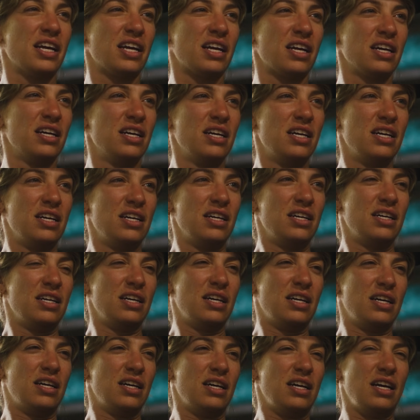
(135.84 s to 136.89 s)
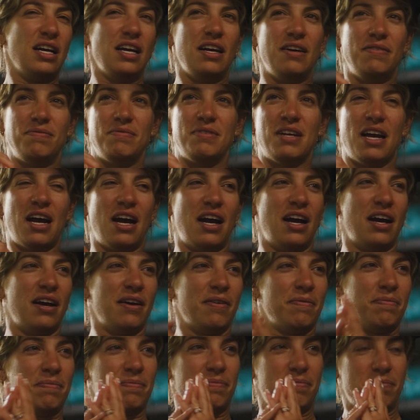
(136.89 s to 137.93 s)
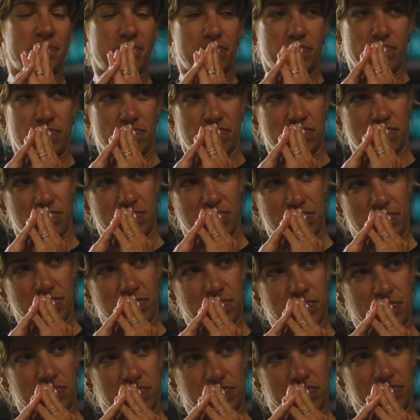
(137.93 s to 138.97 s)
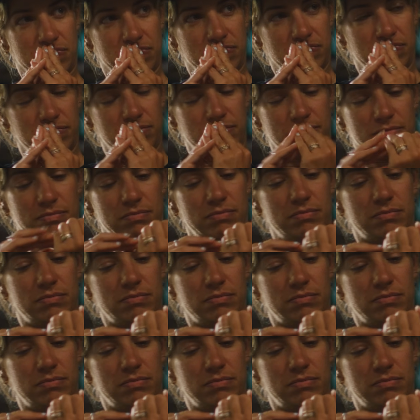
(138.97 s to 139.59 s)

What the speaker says: it really the alliances and the